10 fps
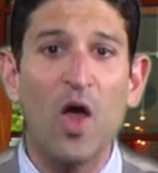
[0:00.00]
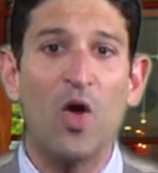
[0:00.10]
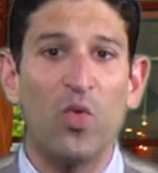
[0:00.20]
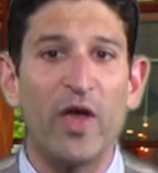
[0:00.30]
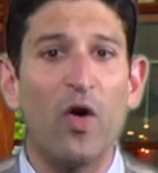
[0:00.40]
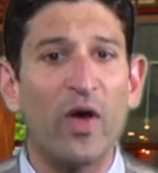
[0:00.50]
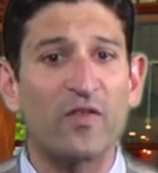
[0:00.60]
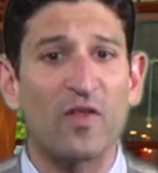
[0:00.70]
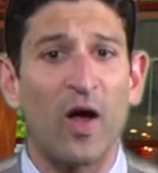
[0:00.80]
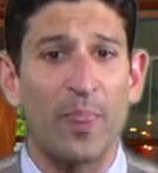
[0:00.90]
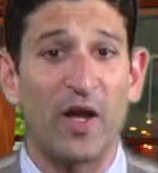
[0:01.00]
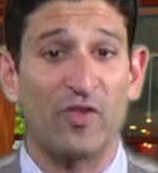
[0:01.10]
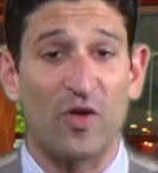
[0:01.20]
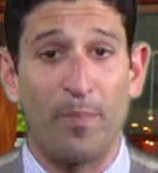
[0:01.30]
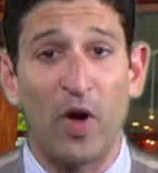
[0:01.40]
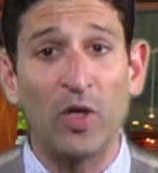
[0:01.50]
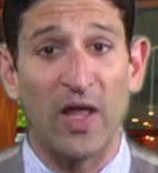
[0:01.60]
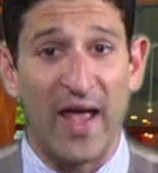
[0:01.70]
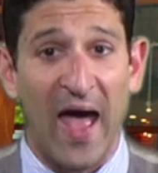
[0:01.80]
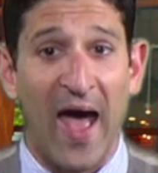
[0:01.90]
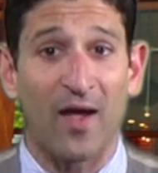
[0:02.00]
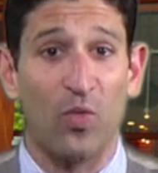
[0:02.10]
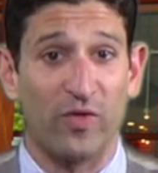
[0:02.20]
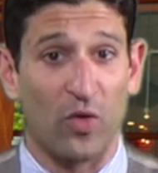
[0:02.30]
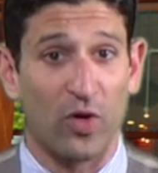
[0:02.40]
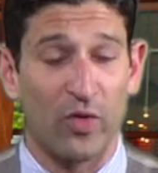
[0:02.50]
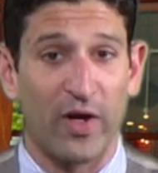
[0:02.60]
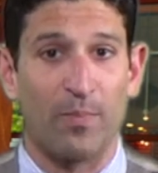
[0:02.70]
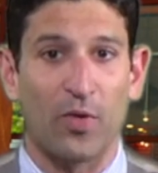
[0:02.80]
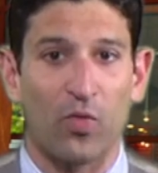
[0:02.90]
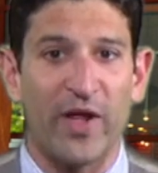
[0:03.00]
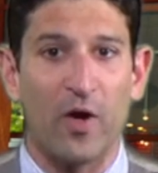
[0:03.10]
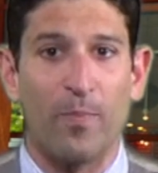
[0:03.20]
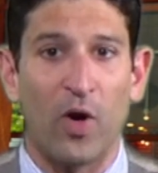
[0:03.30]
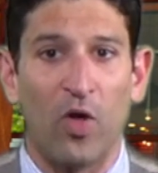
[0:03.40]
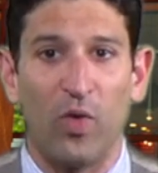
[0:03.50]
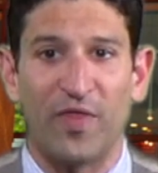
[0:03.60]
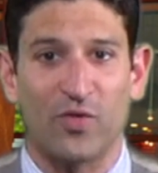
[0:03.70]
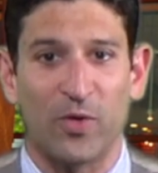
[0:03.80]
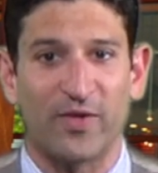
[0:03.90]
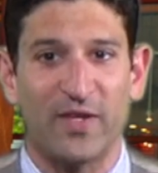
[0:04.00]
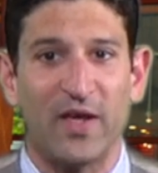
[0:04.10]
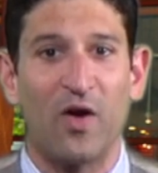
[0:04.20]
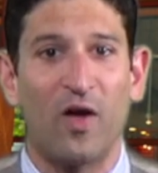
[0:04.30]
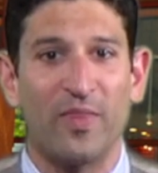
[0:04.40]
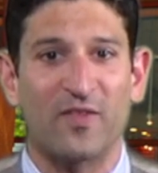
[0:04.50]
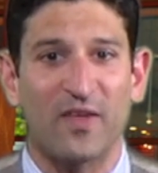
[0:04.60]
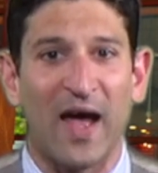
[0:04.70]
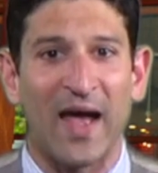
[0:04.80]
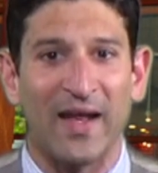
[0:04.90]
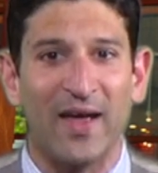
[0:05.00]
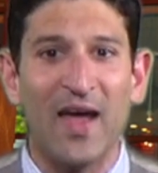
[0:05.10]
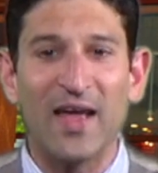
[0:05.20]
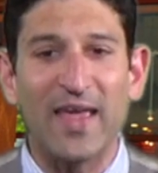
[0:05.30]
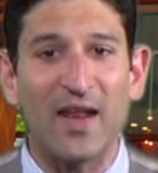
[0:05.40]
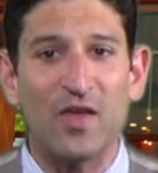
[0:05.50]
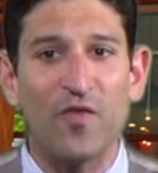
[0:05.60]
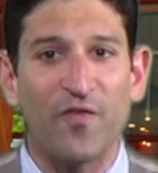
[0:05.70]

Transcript: We always thought that a Chipotle hack was ordering a burrito bowl with a tortilla on the side, getting you